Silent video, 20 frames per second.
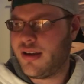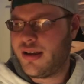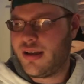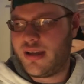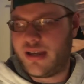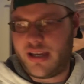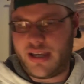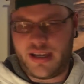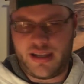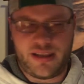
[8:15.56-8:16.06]

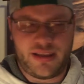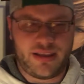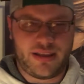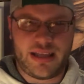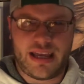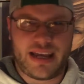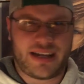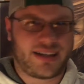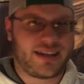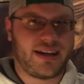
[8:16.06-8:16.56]
and
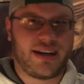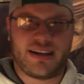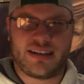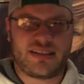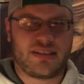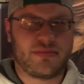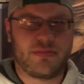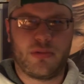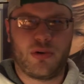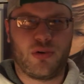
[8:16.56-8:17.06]
that
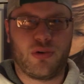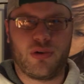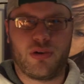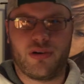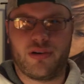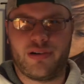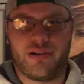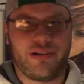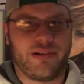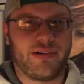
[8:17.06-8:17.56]
costs more,
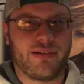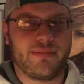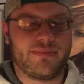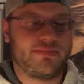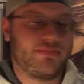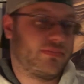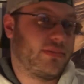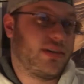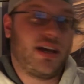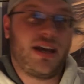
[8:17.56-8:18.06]
or
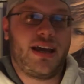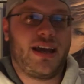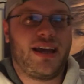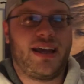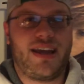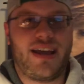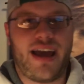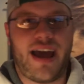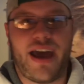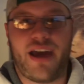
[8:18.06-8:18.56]

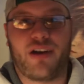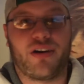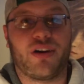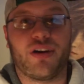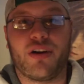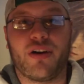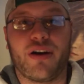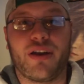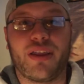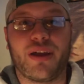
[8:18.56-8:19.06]
I don't
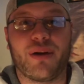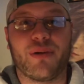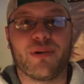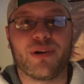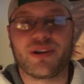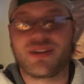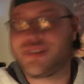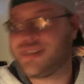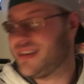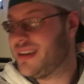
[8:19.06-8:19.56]
know how that
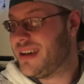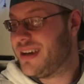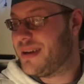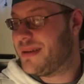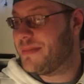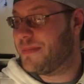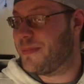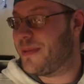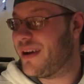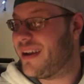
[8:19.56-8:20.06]
works.
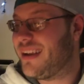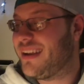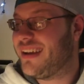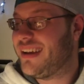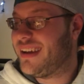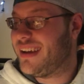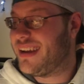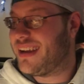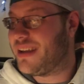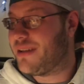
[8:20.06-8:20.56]
But
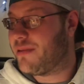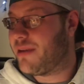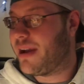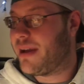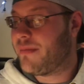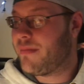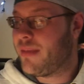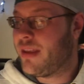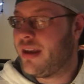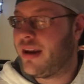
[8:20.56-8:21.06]
anyway,
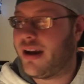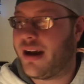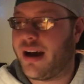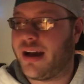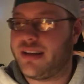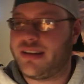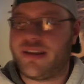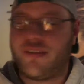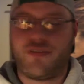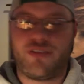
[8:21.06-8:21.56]

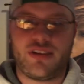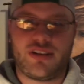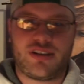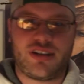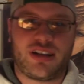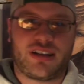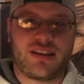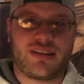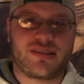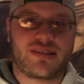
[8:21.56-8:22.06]
definitely
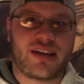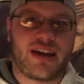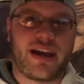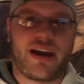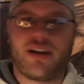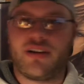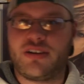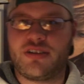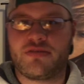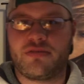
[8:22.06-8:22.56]
check this guy
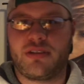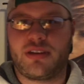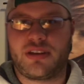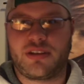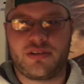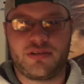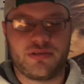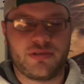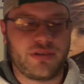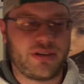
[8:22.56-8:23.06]
out. He's really
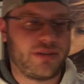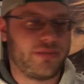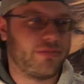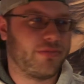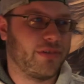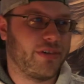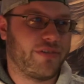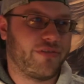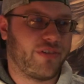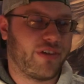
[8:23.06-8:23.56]
cool. He
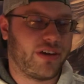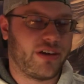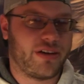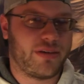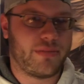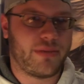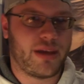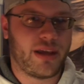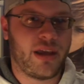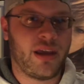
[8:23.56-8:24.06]
refunded
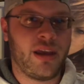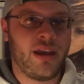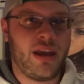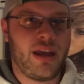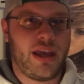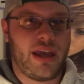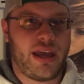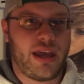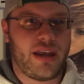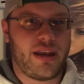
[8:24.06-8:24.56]
me,
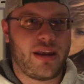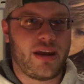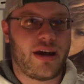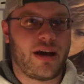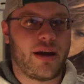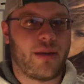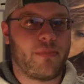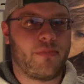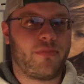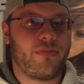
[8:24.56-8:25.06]
and
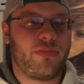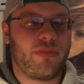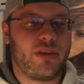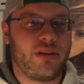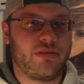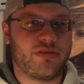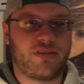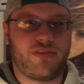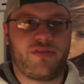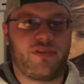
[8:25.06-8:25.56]
he
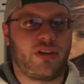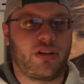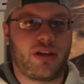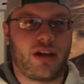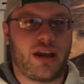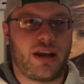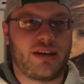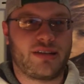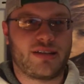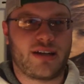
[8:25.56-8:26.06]
was a fun guy
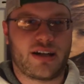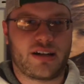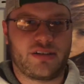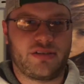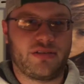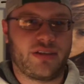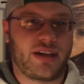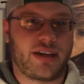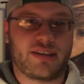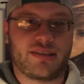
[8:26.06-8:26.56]
to talk to.
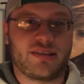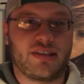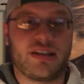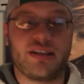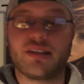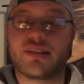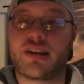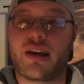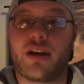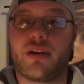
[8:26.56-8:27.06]
Like I said,
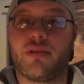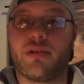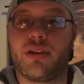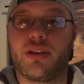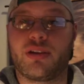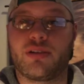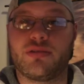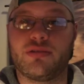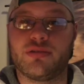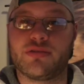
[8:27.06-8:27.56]
he's got a really
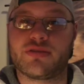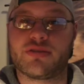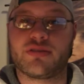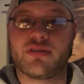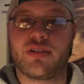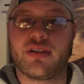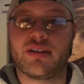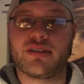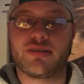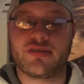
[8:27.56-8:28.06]
cool
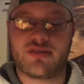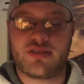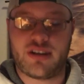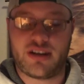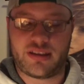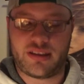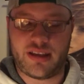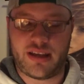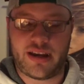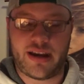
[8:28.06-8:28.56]
story, so
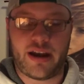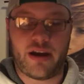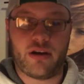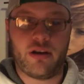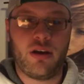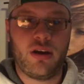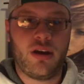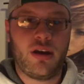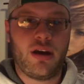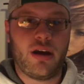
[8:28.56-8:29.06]
check that out.
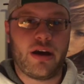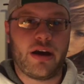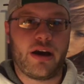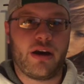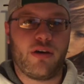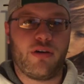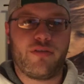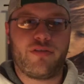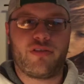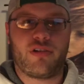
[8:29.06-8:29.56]

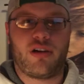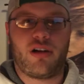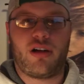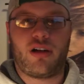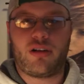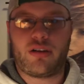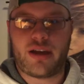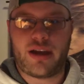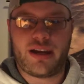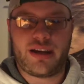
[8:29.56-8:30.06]

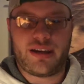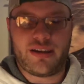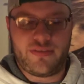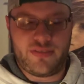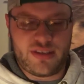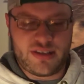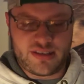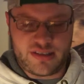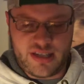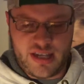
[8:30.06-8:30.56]
Overall, I'd give
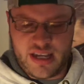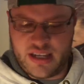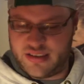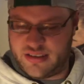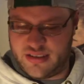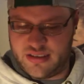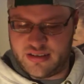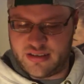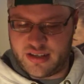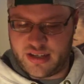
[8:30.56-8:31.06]
these
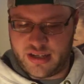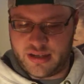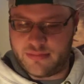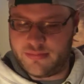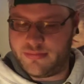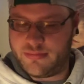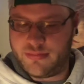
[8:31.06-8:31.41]
cases like a